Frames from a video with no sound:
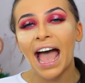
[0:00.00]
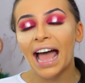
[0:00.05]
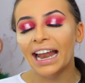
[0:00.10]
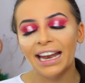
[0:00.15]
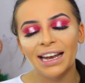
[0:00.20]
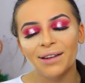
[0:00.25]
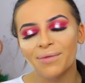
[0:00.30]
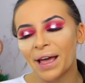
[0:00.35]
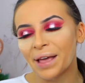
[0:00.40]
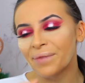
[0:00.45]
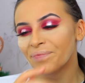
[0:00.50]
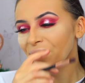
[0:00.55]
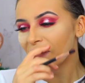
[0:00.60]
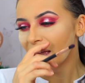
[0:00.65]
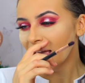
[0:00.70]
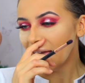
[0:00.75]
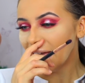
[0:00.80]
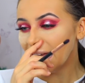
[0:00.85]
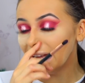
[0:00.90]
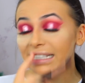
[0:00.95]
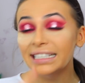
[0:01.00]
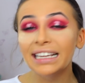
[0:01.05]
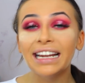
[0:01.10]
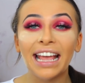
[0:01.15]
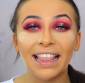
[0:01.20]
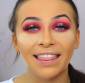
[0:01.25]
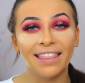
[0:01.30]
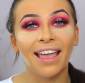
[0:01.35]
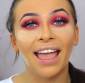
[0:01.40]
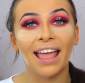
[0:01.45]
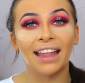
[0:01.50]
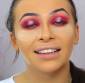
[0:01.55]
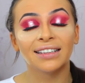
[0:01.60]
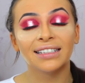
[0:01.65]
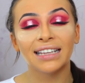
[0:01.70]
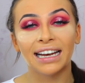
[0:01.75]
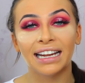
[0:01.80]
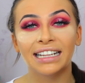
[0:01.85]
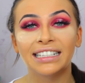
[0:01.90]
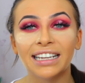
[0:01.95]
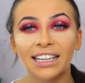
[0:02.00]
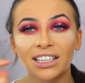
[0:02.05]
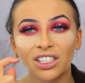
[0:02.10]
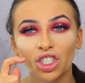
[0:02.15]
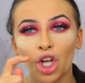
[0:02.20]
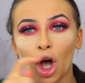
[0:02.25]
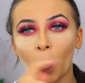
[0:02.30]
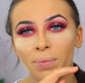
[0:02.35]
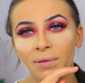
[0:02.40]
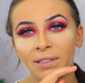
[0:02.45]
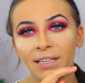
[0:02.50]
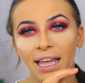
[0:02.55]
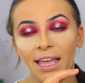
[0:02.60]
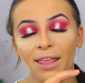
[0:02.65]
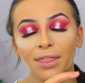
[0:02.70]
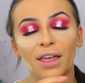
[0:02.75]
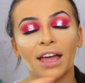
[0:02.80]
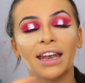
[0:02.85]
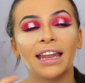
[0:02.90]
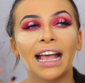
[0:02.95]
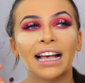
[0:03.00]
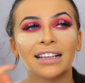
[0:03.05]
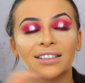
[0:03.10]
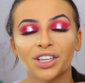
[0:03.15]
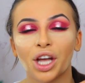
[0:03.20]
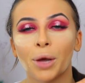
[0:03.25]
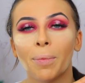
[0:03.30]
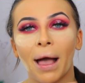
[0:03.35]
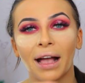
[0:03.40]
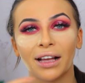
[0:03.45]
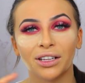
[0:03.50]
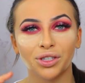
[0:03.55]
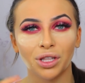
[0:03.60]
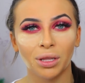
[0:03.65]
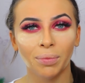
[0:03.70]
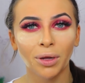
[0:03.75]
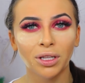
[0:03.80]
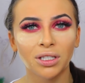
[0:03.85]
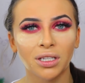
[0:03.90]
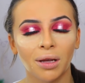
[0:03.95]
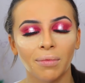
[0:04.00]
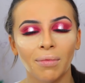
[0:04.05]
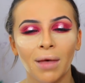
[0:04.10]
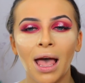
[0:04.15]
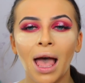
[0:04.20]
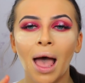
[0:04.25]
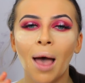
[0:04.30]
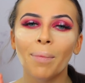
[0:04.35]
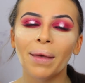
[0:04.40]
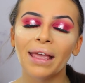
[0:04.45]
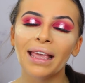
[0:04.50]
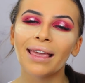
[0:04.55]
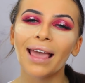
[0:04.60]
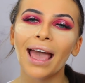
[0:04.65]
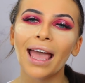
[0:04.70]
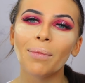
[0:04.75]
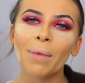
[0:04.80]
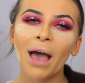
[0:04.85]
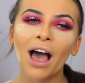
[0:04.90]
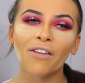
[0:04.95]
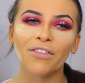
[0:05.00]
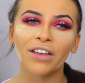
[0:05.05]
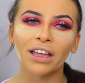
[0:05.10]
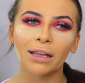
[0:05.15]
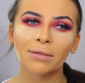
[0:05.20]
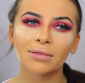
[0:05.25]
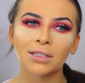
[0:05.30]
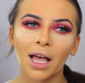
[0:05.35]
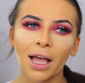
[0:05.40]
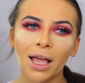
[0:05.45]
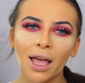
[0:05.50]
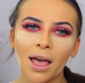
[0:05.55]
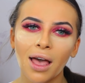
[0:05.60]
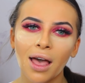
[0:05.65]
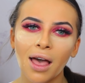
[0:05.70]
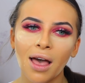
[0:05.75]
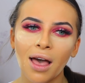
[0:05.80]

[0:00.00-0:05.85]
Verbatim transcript: And anyway, he did it in the end, and he did his top teeth, and he has to go back and do the bottom. But he came out of it and he was like,